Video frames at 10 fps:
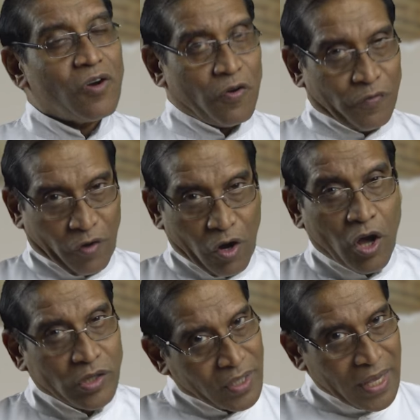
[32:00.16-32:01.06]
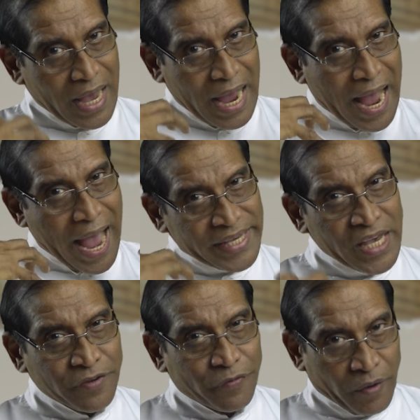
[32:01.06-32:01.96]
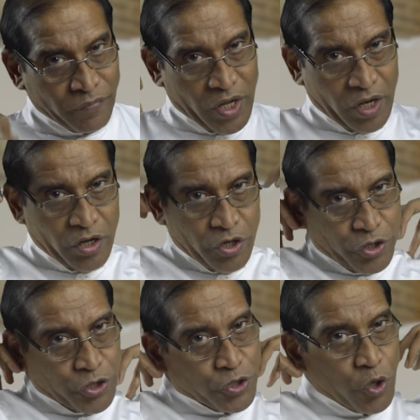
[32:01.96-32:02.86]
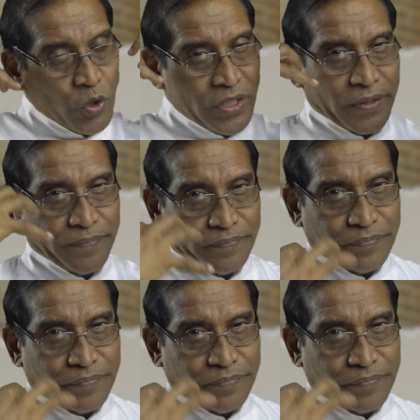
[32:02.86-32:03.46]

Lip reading: of cloth hanging from the shoulder.